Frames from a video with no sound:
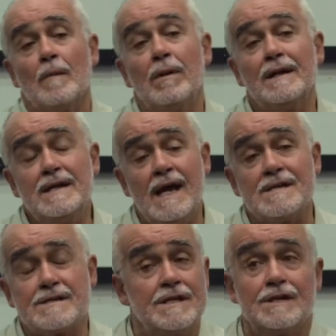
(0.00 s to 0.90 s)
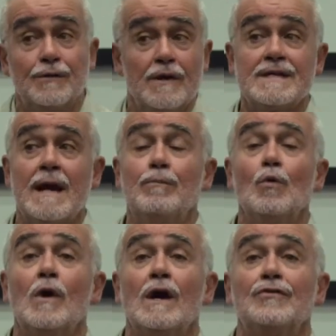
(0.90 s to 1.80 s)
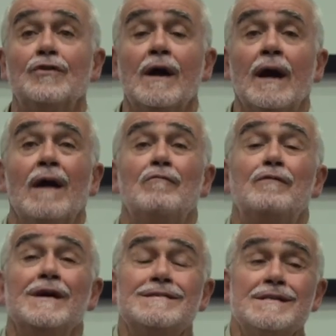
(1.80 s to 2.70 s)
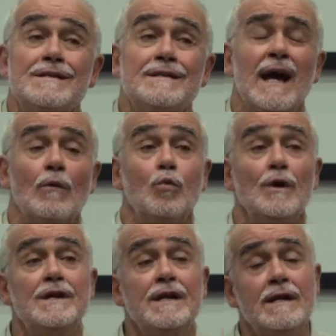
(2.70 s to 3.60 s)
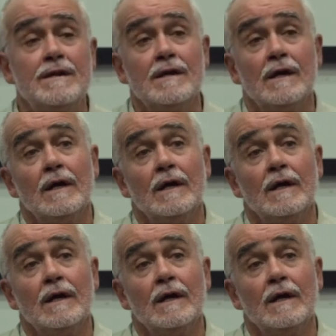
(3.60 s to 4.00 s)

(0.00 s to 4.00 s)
But yes, this, for example, was a visit that we did